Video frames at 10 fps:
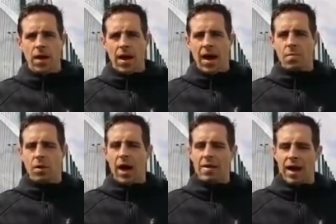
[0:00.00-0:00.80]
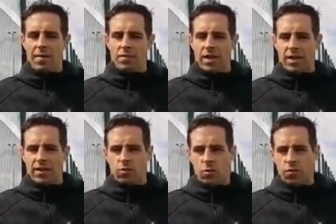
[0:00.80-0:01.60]
Well, I was at
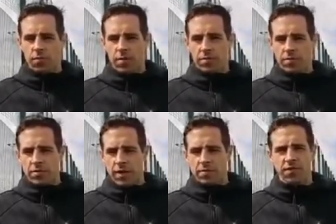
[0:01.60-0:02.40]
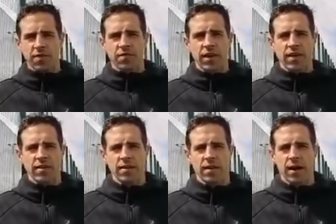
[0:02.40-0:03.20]
Glentoran from I was 15,
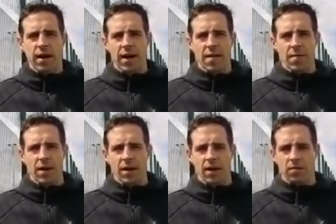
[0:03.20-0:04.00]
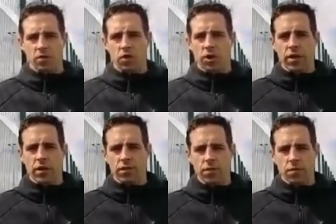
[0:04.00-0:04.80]
and I was lucky
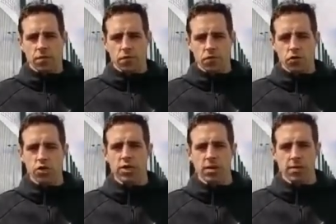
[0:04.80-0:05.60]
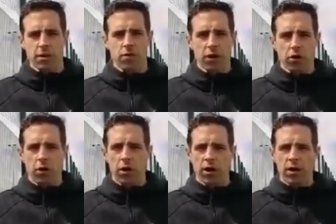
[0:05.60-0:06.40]
enough to come through the youth setup there. Roy
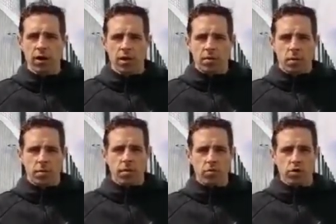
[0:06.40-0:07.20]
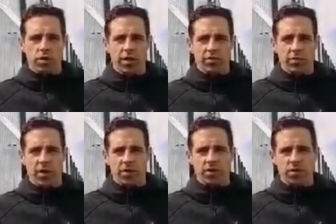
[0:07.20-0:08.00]
Coyle, probably the most successful
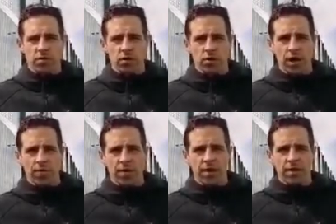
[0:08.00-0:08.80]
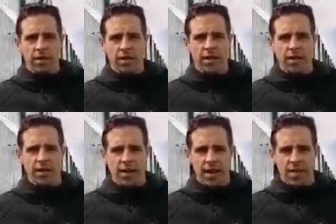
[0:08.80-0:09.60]
manager of all time in the Irish League,
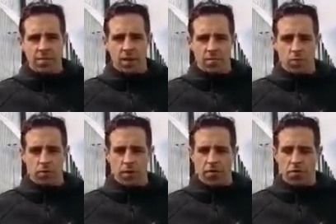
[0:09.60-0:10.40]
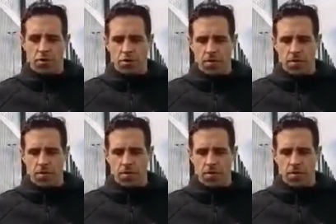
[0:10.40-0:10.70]
and brought me through.